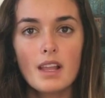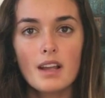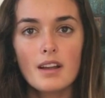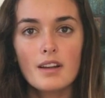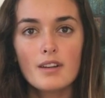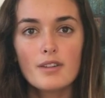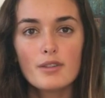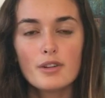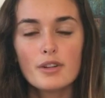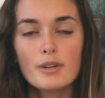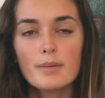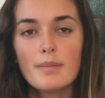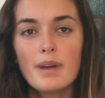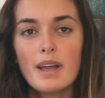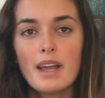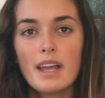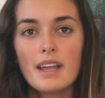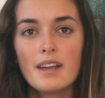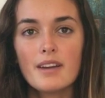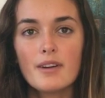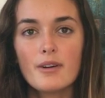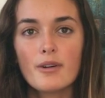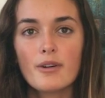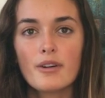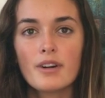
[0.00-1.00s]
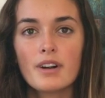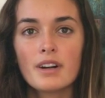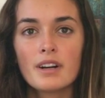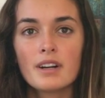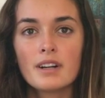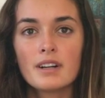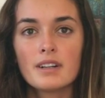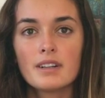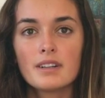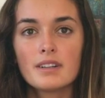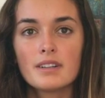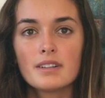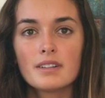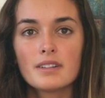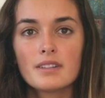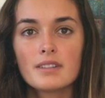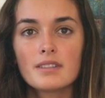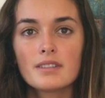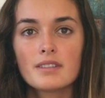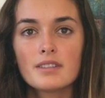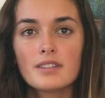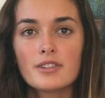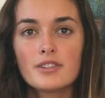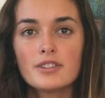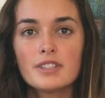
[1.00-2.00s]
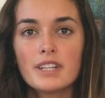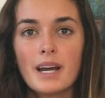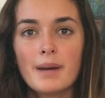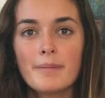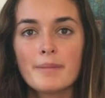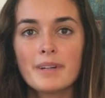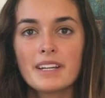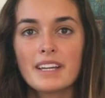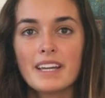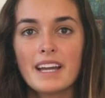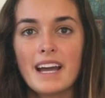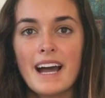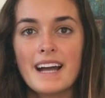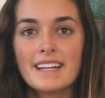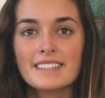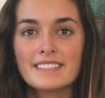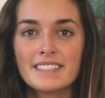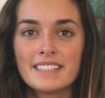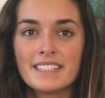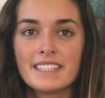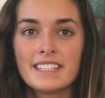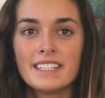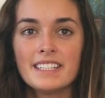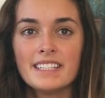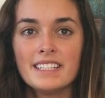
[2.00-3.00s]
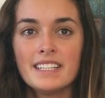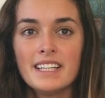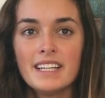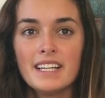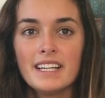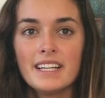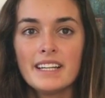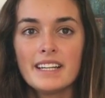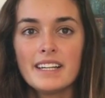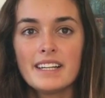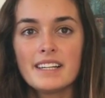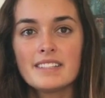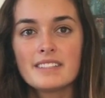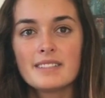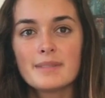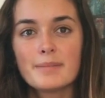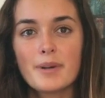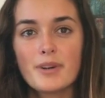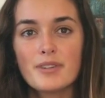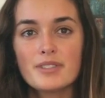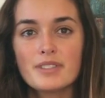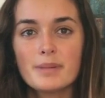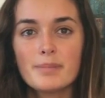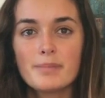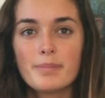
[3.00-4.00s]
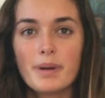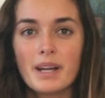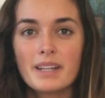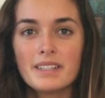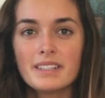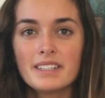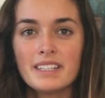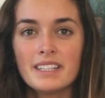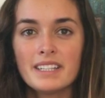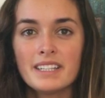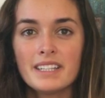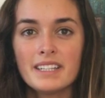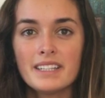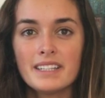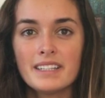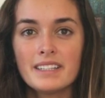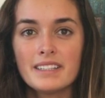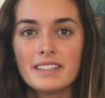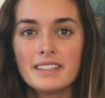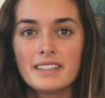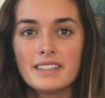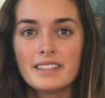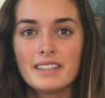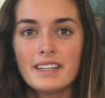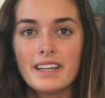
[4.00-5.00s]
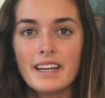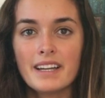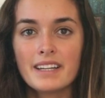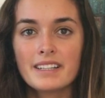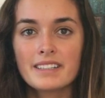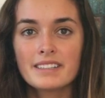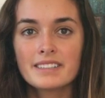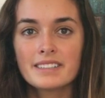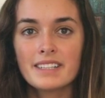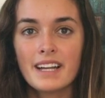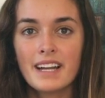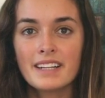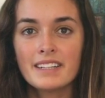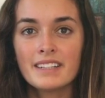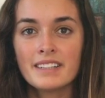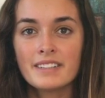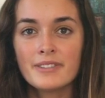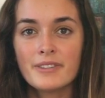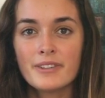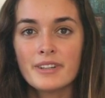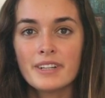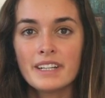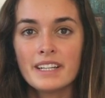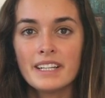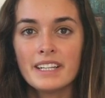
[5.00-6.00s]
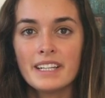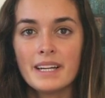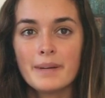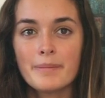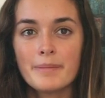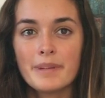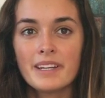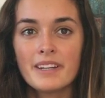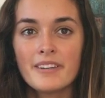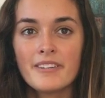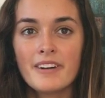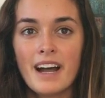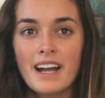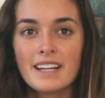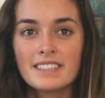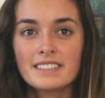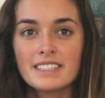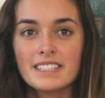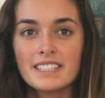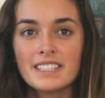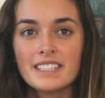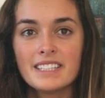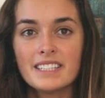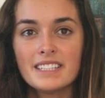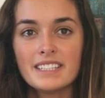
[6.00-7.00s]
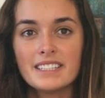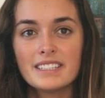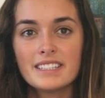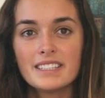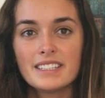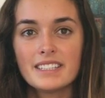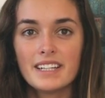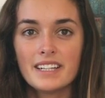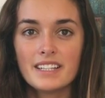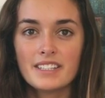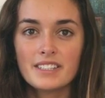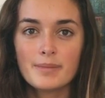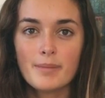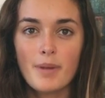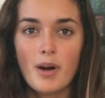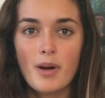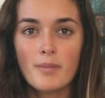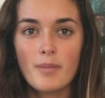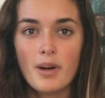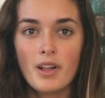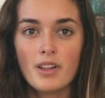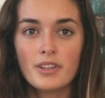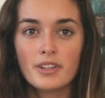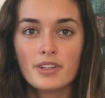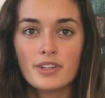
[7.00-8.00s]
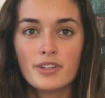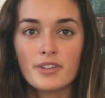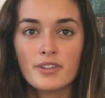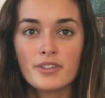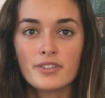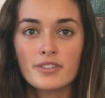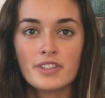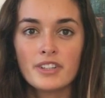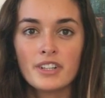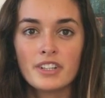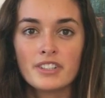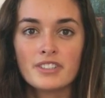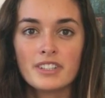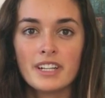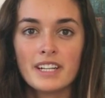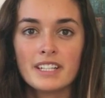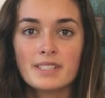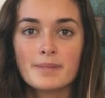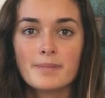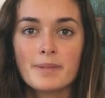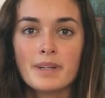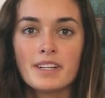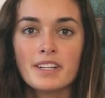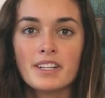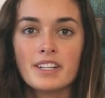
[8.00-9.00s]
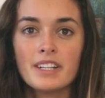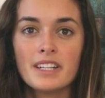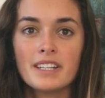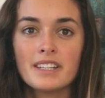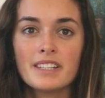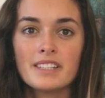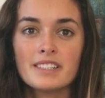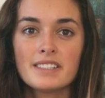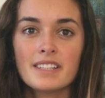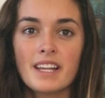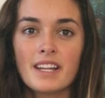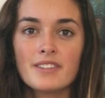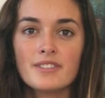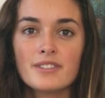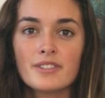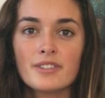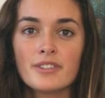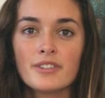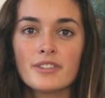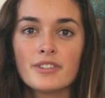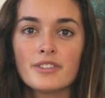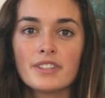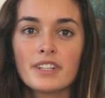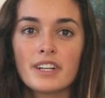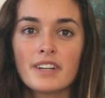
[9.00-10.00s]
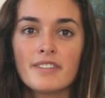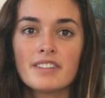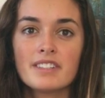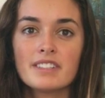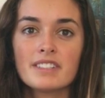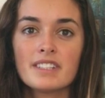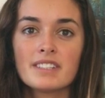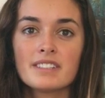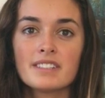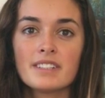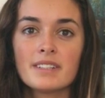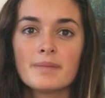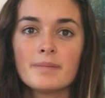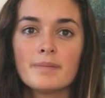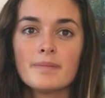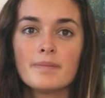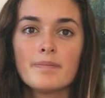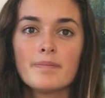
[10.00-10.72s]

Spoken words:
Glutamate, or glutamic acid, is the most abundant excitatory amino acid, a small molecule neurotransmitter in the central nervous system.